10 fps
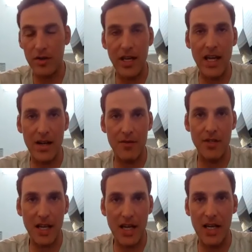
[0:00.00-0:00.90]
all day,
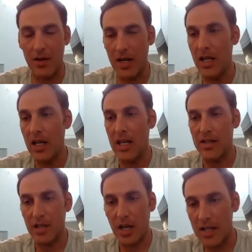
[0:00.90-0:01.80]
every day, right?
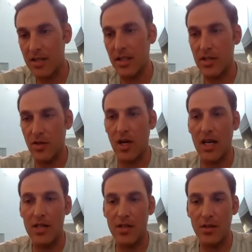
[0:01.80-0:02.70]
It's constantly
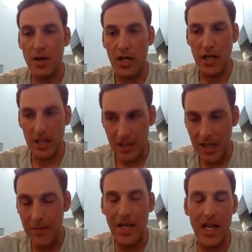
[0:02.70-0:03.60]
trying to
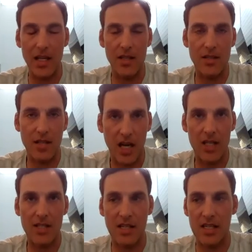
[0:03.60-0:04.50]
eliminate
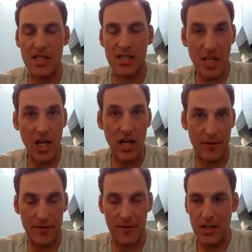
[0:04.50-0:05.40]
toxic
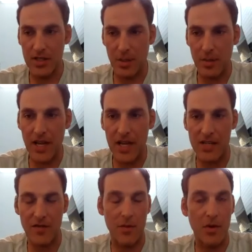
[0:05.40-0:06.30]
stuff. Some of that
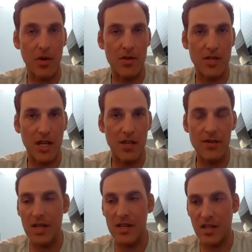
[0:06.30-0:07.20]
is from your own
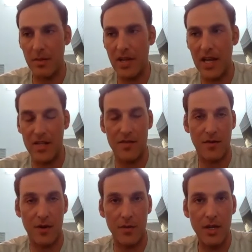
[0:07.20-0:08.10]
cells, and some of that is
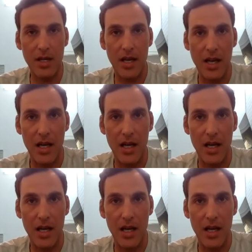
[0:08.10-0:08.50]
from